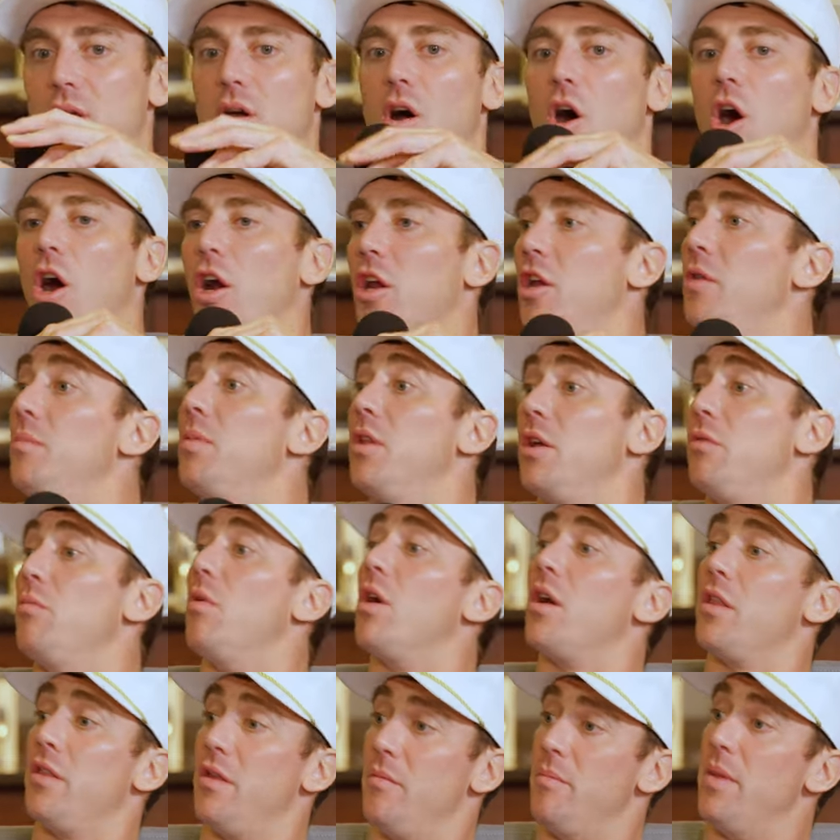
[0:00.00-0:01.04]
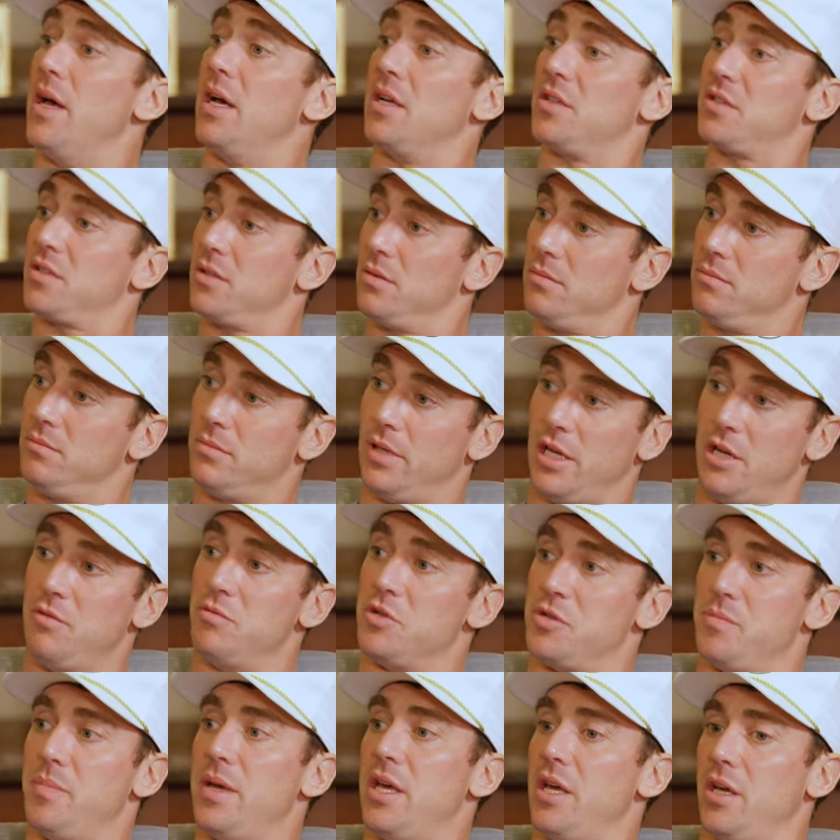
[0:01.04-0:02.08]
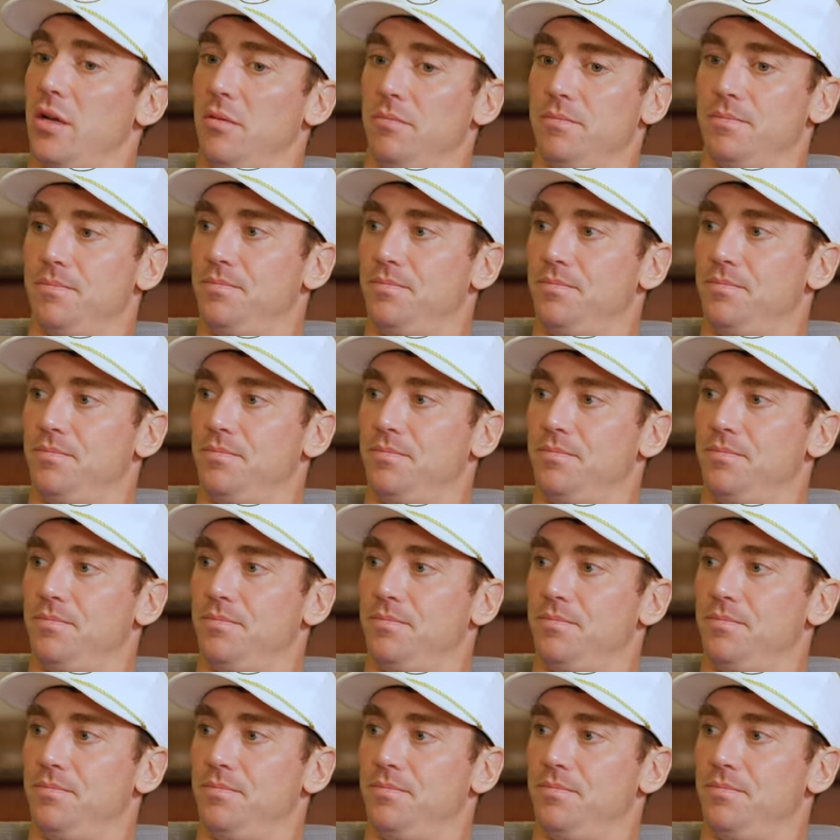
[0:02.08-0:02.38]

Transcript: arguably one of the best. He was big.